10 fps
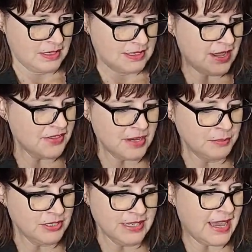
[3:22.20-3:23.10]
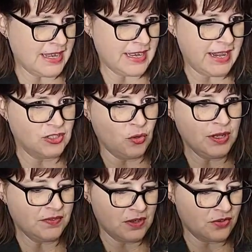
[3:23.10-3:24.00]
Now that I'm looking at it, I don't
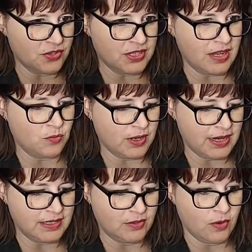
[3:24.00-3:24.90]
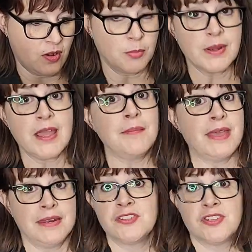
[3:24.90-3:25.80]
even understand what I did wrong, but I
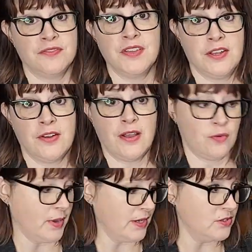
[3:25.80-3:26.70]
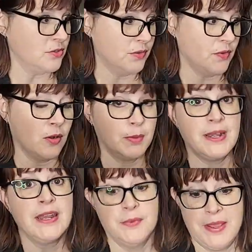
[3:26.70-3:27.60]
managed to figure out a way to do it wrong. But
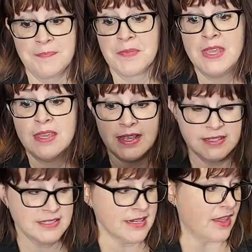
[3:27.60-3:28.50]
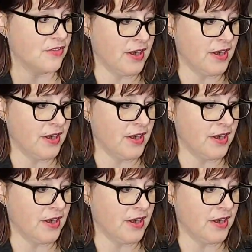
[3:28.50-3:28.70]
anyway, it's together